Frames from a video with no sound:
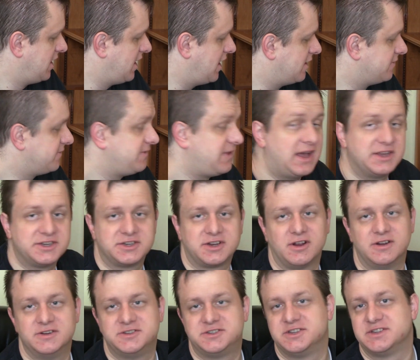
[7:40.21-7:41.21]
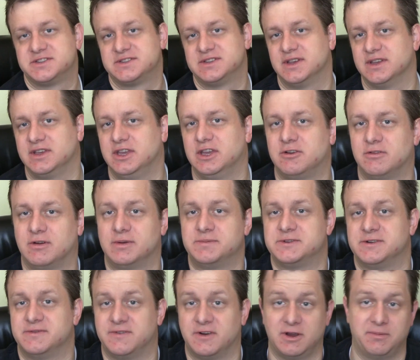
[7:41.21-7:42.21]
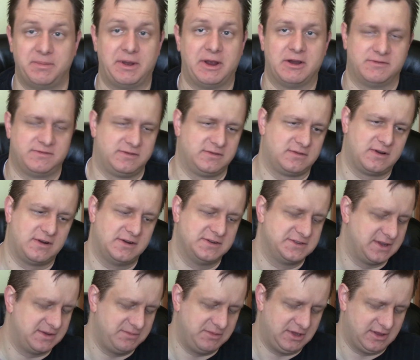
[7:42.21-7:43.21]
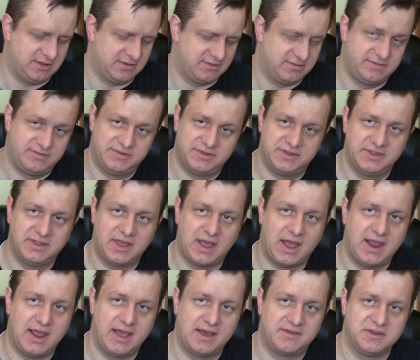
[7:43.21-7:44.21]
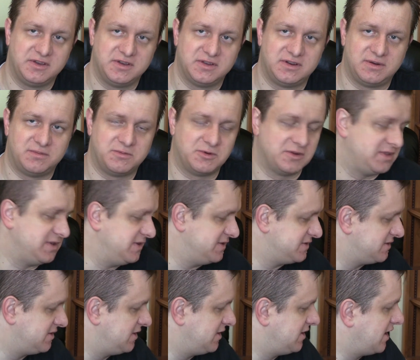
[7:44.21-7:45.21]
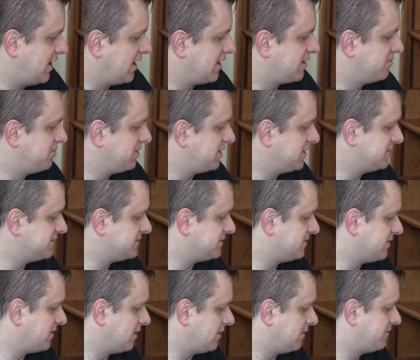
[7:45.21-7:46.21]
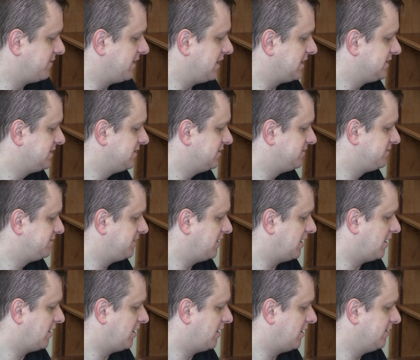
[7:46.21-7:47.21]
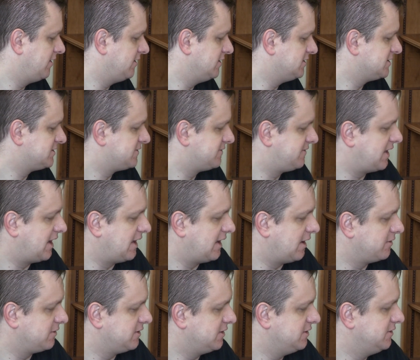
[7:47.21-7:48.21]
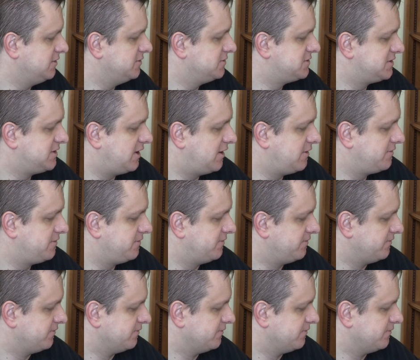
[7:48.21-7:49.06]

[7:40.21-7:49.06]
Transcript: And flash cards, just like interrupts, are very powerful cards. I mean, I have a good number of these in the deck because they're very effective, and they just flat out can do stuff,